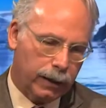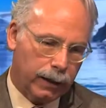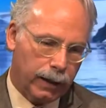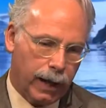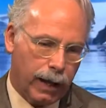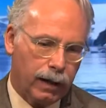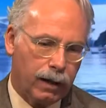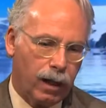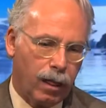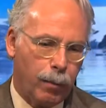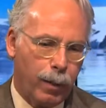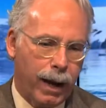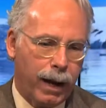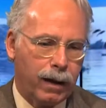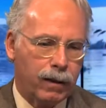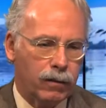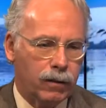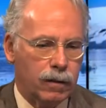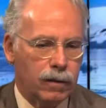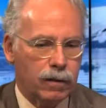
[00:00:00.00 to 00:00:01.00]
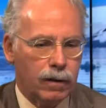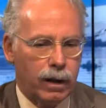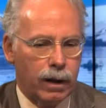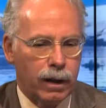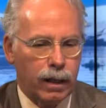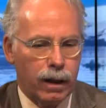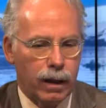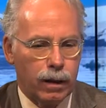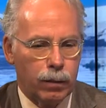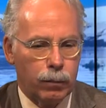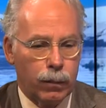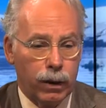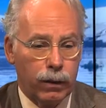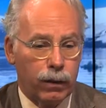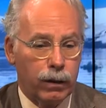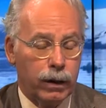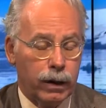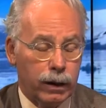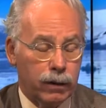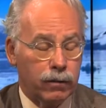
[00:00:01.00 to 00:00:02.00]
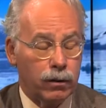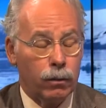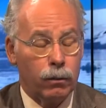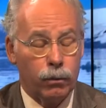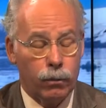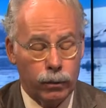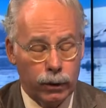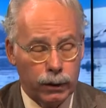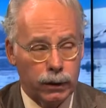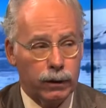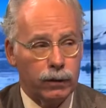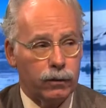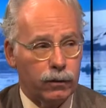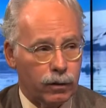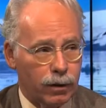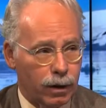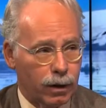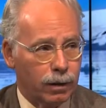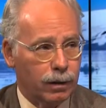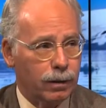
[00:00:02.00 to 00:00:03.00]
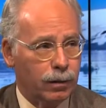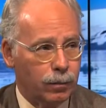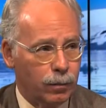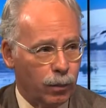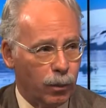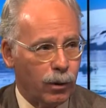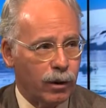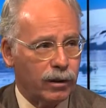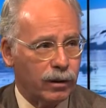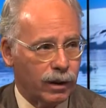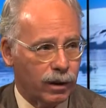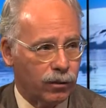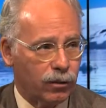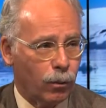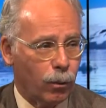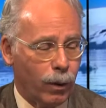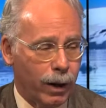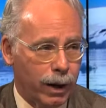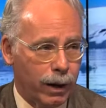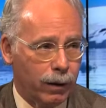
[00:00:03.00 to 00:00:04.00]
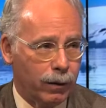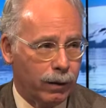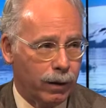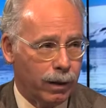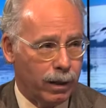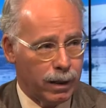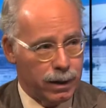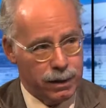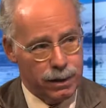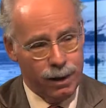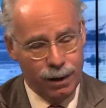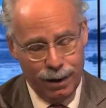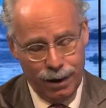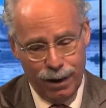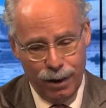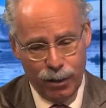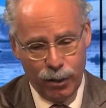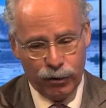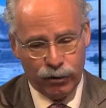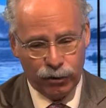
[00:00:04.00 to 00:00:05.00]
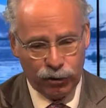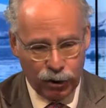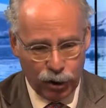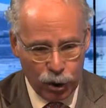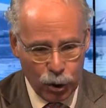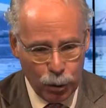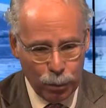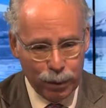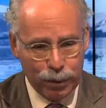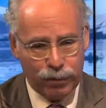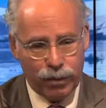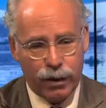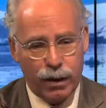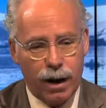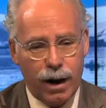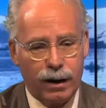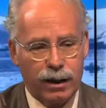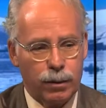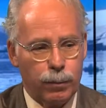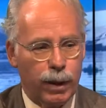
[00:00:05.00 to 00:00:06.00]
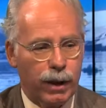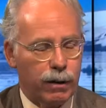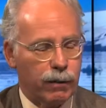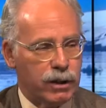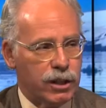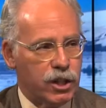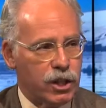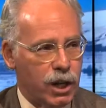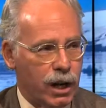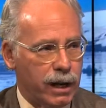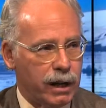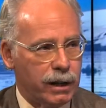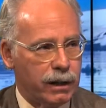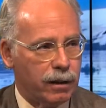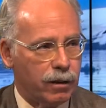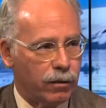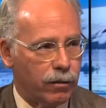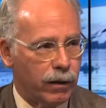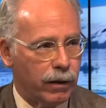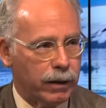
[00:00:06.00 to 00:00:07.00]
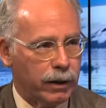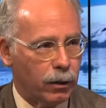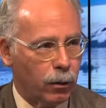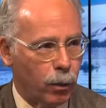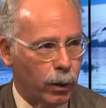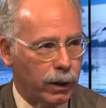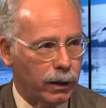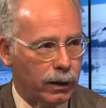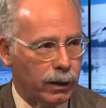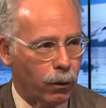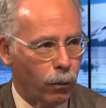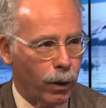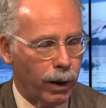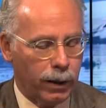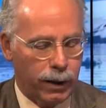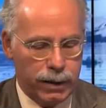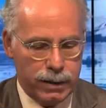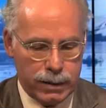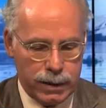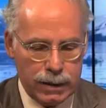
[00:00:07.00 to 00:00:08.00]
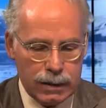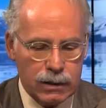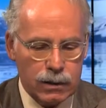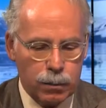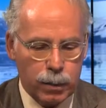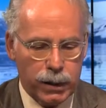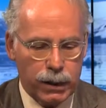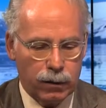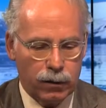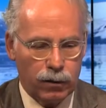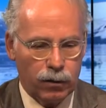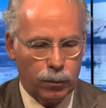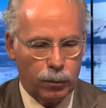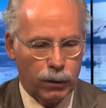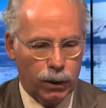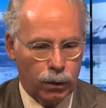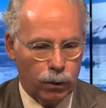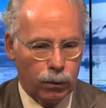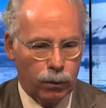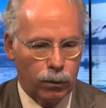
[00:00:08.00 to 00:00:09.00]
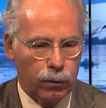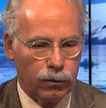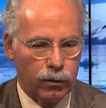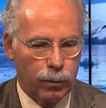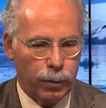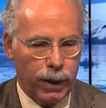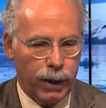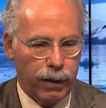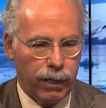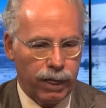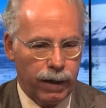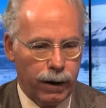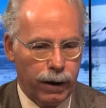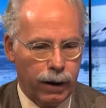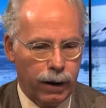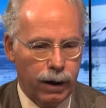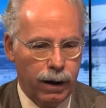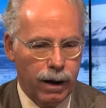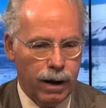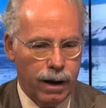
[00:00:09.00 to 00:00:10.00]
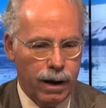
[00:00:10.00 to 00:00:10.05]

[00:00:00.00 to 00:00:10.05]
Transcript: and got into the passage, and then Mother Nature really started pushing us around. And the, the scope of the documentary changed very quickly. While I did speak to some locals about their